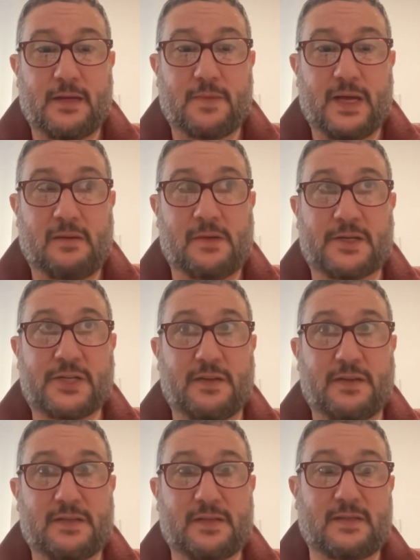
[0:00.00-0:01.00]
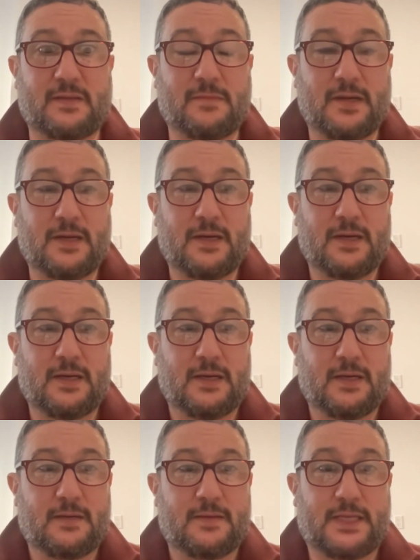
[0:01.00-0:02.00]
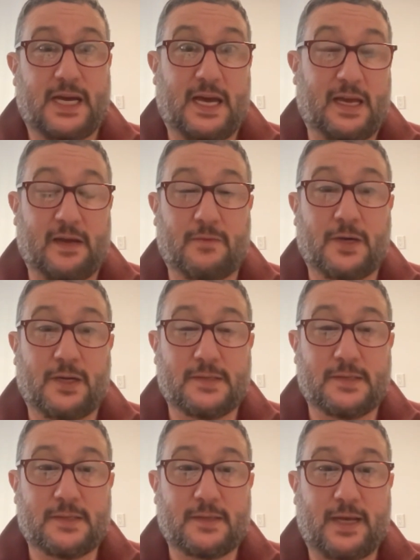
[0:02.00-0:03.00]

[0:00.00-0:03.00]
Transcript: How much can the system take at once?